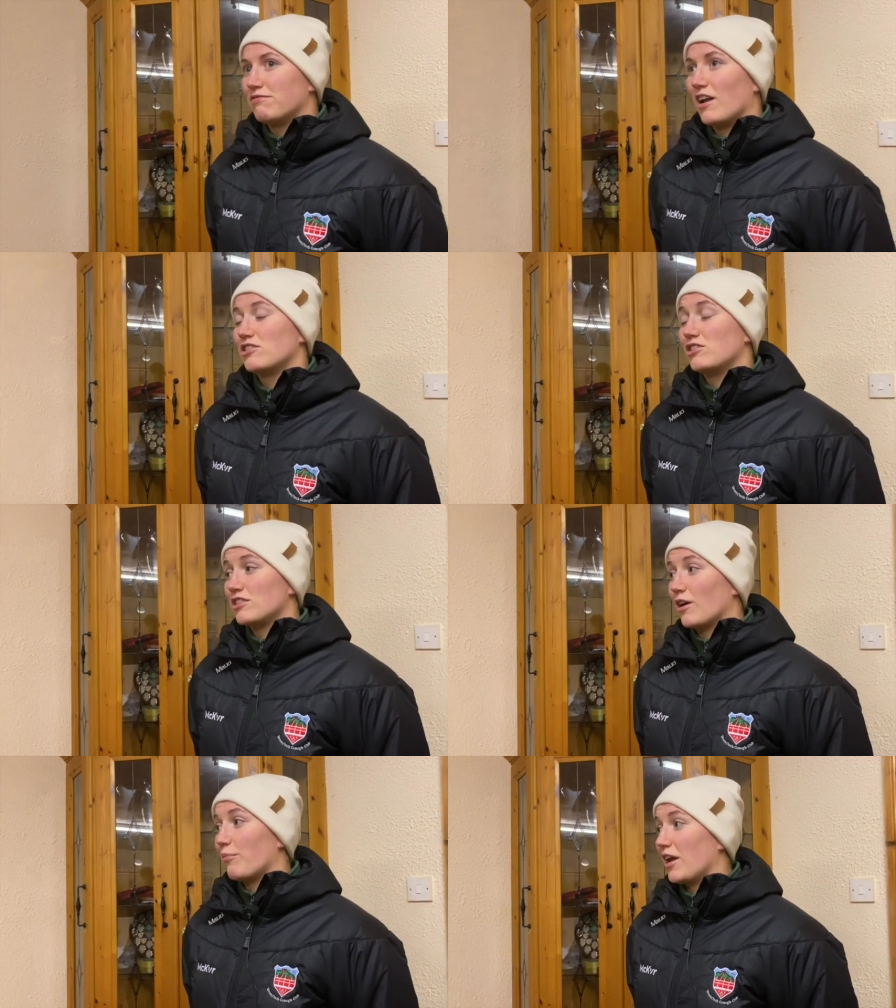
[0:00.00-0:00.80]
last year's
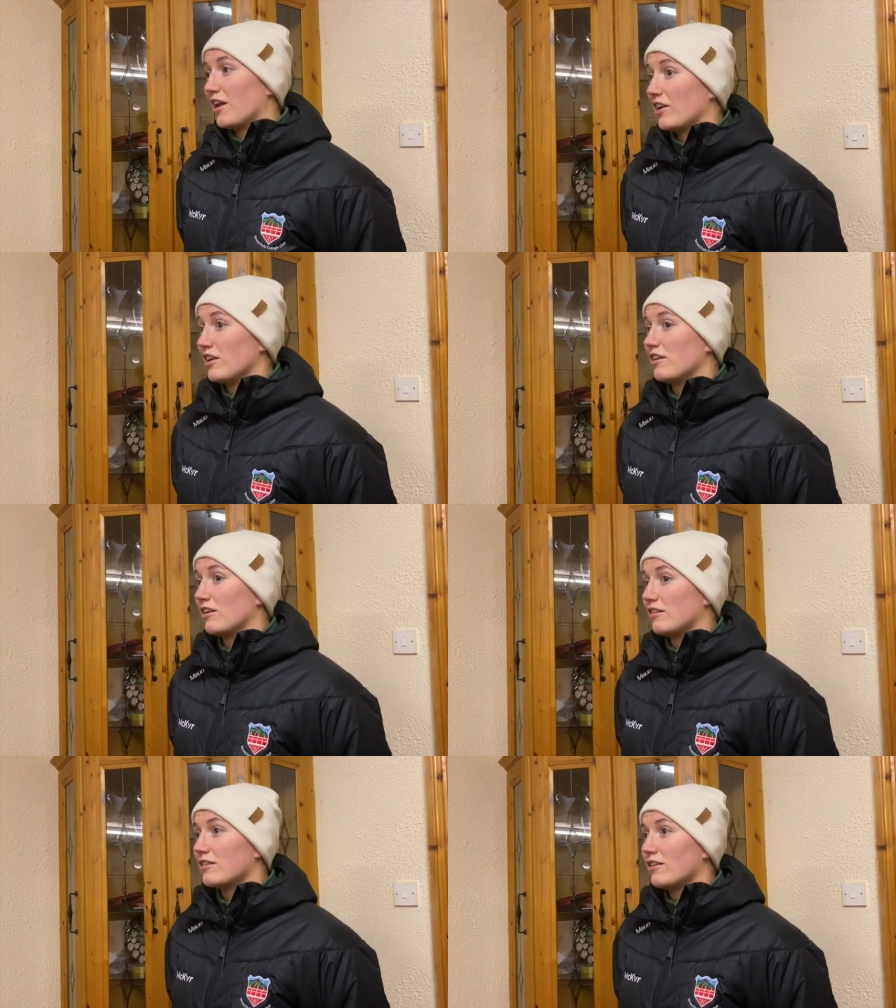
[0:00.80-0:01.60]
campaign, I
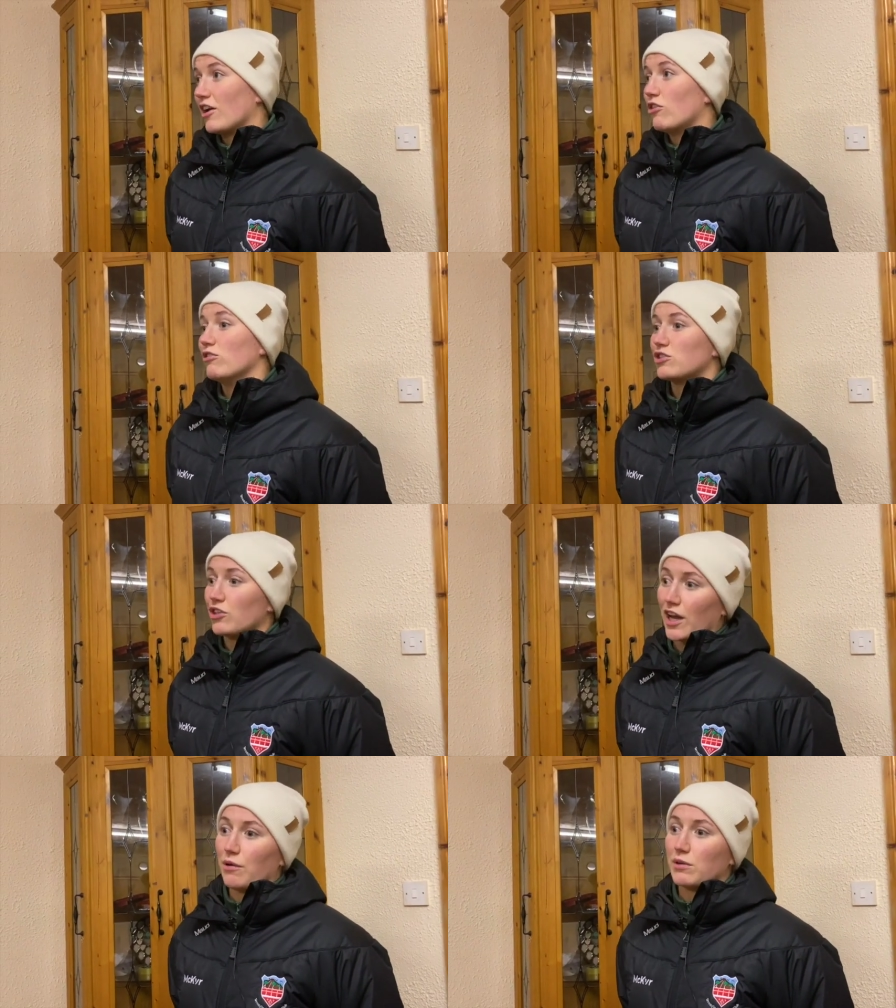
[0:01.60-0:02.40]
didn't, I couldn't
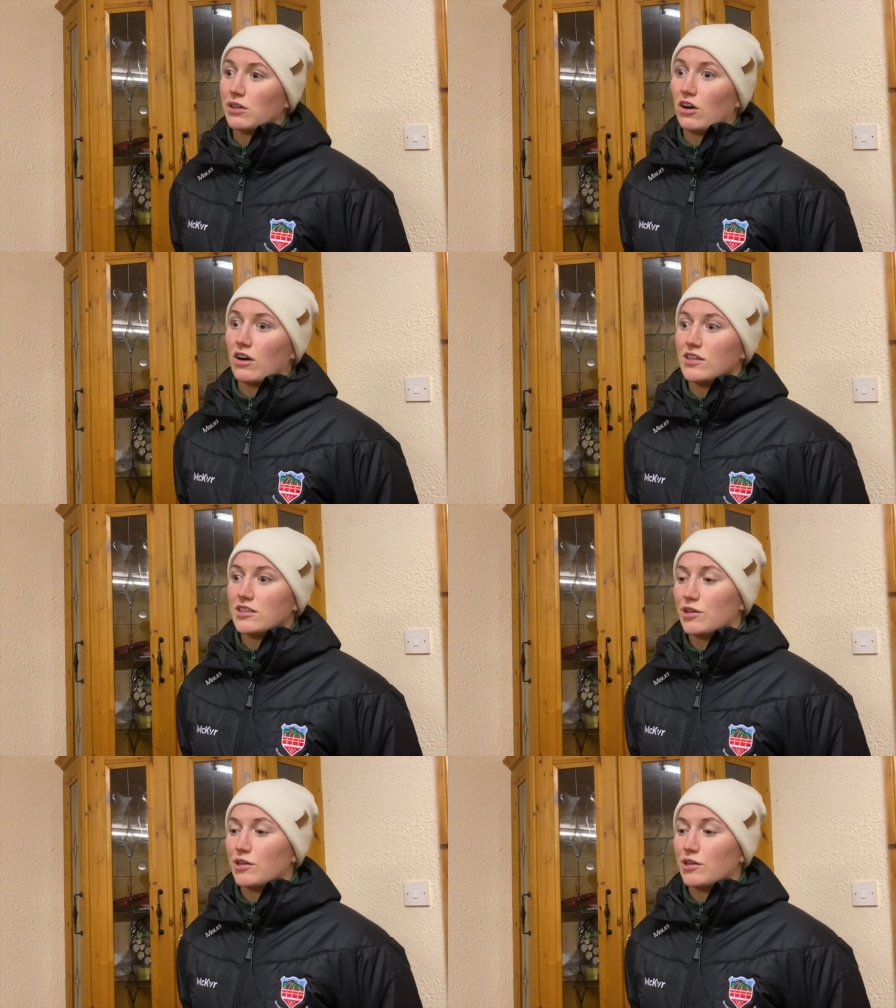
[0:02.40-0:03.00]
train with the girls.